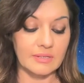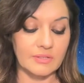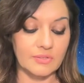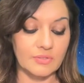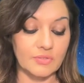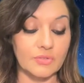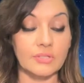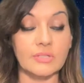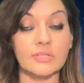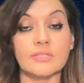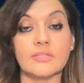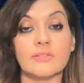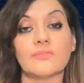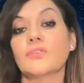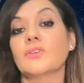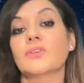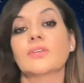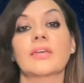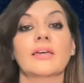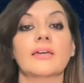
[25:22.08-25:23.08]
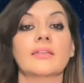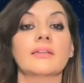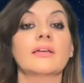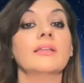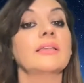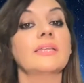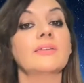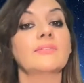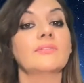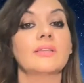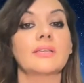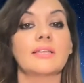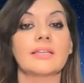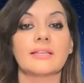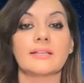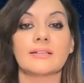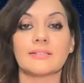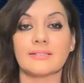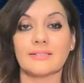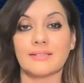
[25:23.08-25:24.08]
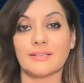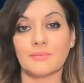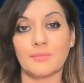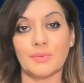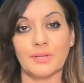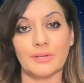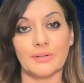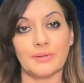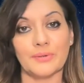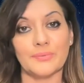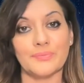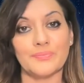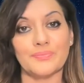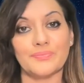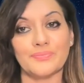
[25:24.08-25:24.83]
join us if you can. I'll leave the links below.